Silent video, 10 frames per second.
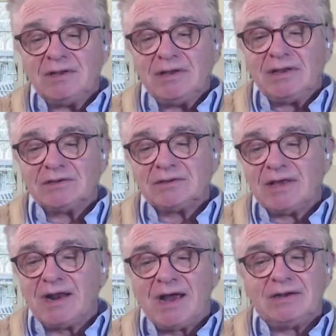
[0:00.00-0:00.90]
is
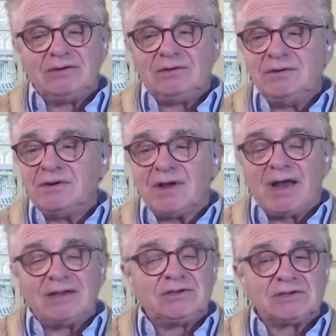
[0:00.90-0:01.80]
that I
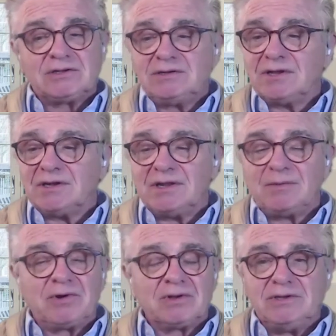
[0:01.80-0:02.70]
just
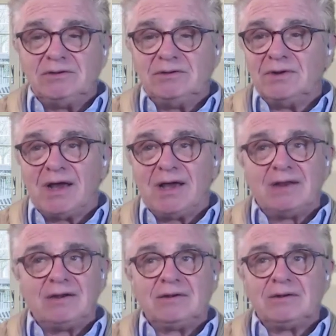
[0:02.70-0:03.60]
deliberately do not
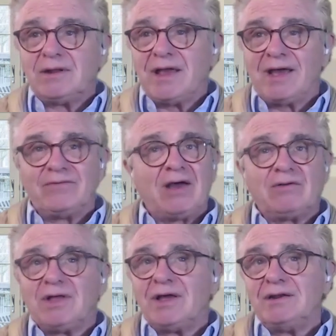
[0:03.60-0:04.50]
have an
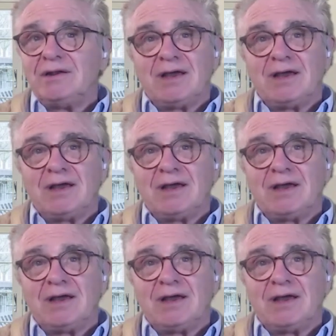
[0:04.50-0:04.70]
outline.